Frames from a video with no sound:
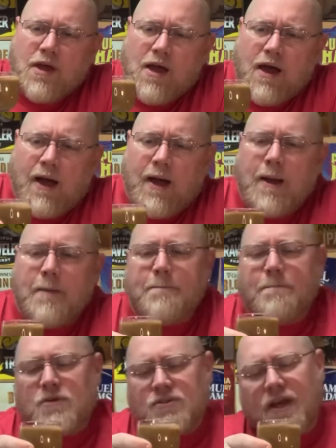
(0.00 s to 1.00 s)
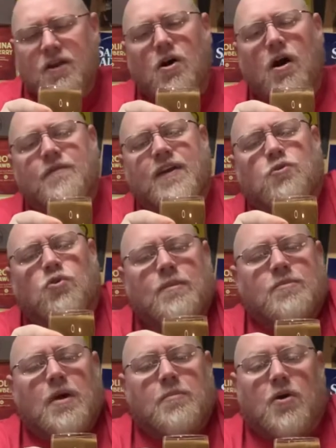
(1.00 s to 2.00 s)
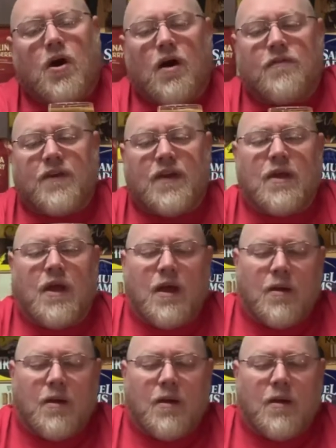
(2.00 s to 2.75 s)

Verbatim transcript: Um, looks like coffee, creamed up coffee,